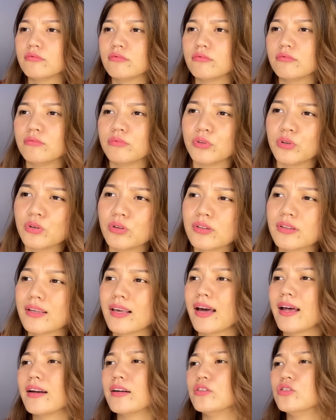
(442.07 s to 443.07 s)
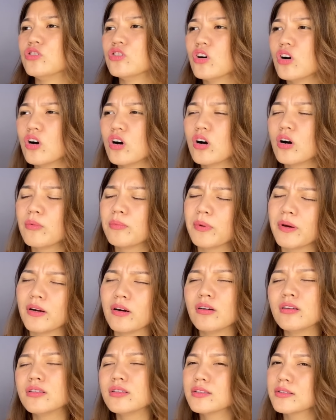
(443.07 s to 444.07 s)
we don't get a job, and
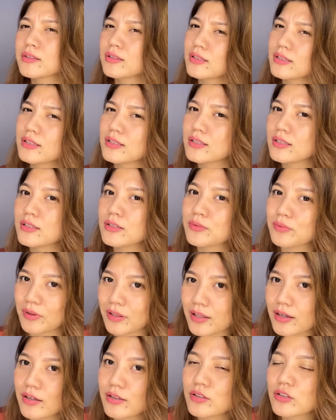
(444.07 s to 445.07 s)
all those concerns were there.